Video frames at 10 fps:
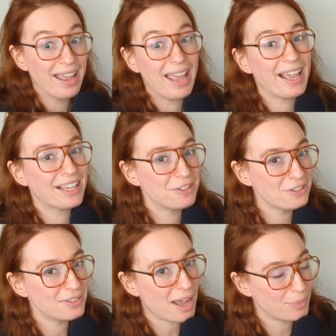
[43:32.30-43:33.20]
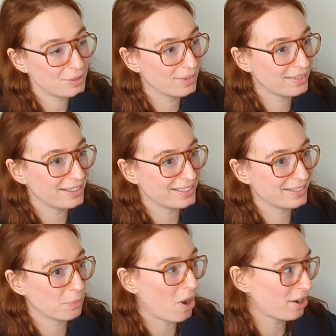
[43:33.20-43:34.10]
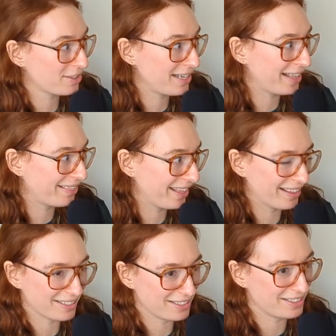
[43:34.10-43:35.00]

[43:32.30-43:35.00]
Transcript: hey, could you stop doing this water stain thing? That's